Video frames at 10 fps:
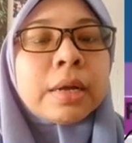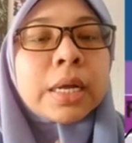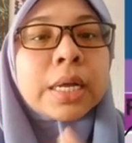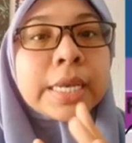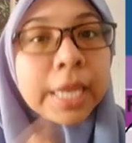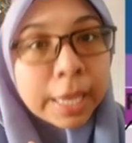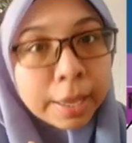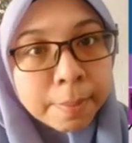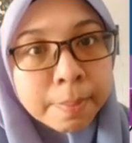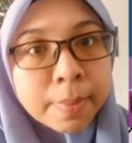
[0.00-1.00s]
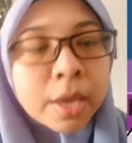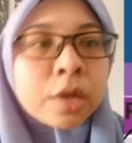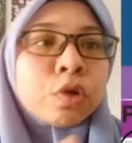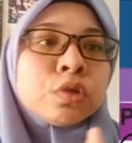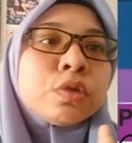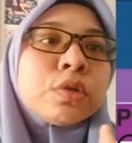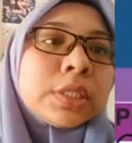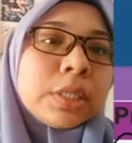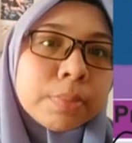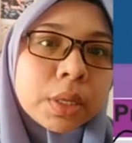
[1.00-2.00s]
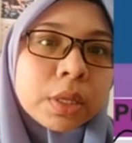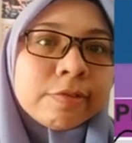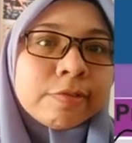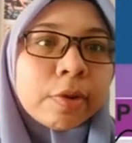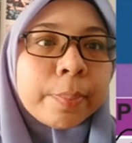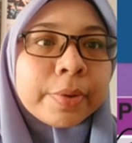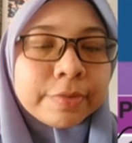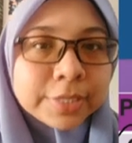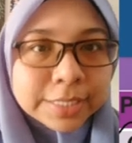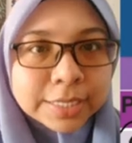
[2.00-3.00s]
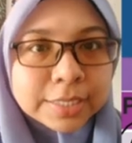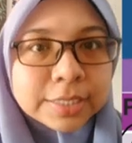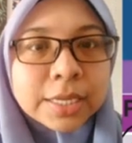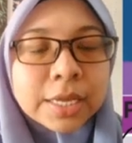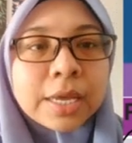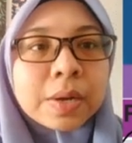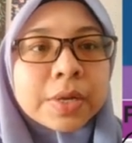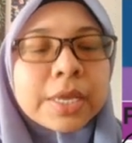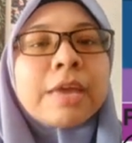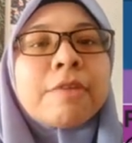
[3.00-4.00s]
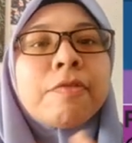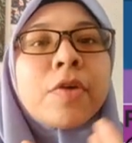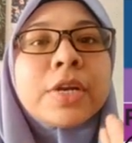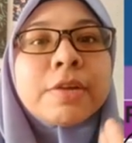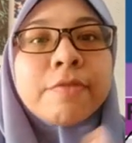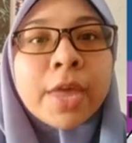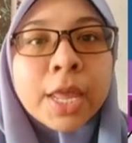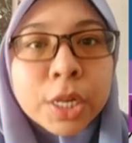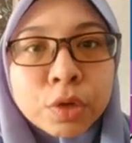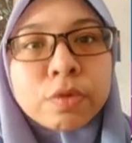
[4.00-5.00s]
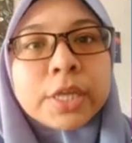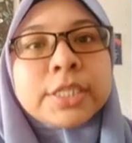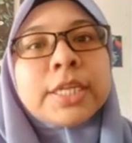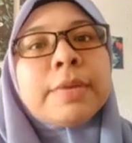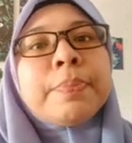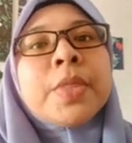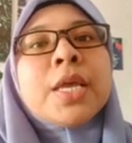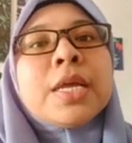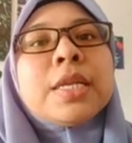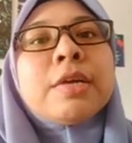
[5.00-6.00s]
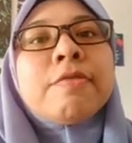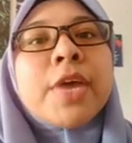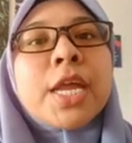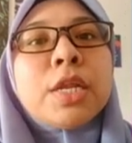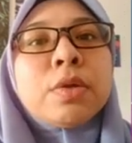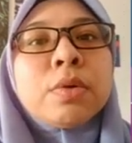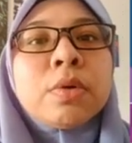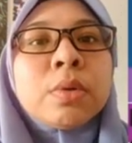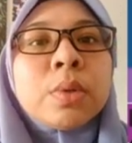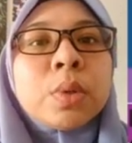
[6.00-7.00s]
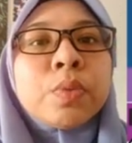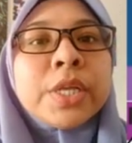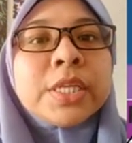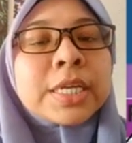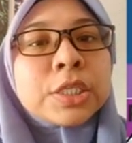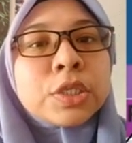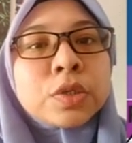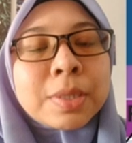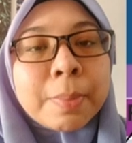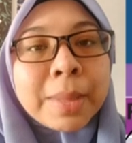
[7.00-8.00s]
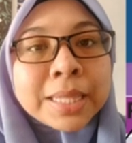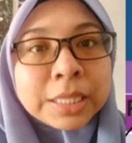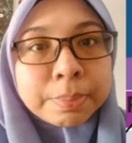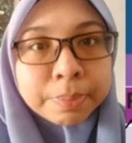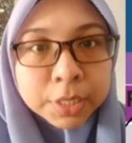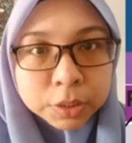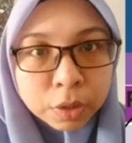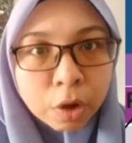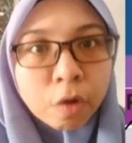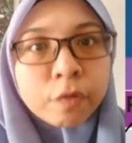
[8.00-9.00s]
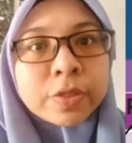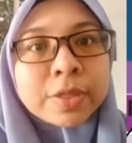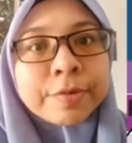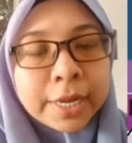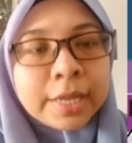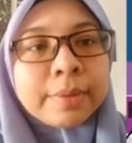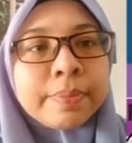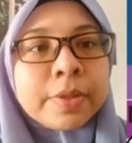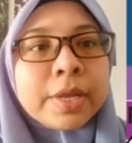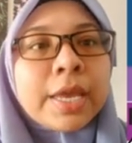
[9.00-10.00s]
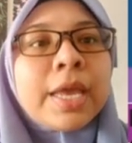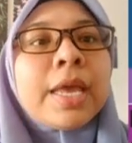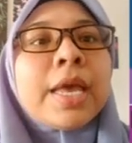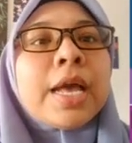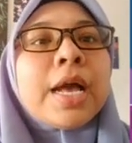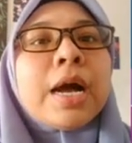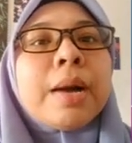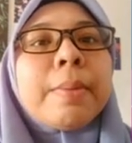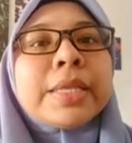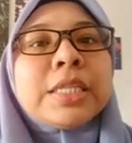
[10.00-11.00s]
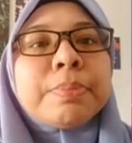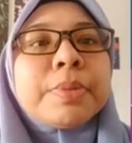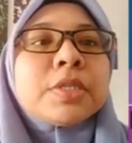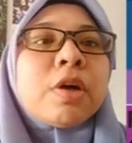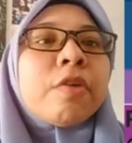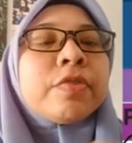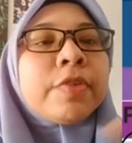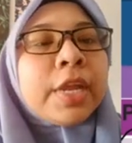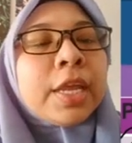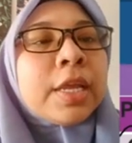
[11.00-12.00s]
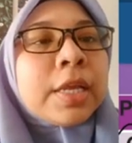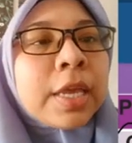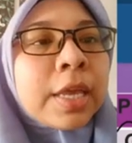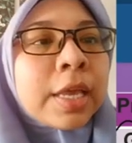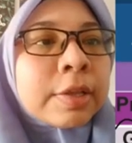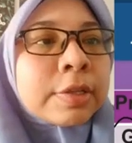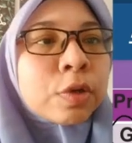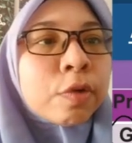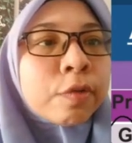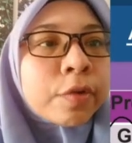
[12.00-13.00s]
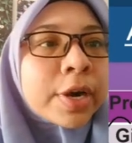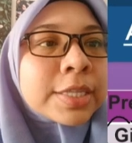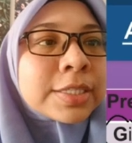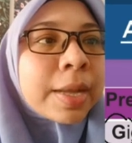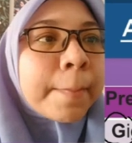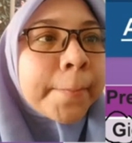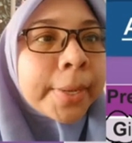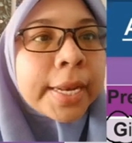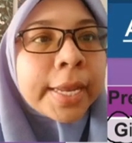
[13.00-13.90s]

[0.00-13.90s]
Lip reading: name and also the symbol for prefixes. Okay, for the value, actually the value we just use a multiples of 3. Okay, multiples of 3. Okay, so for example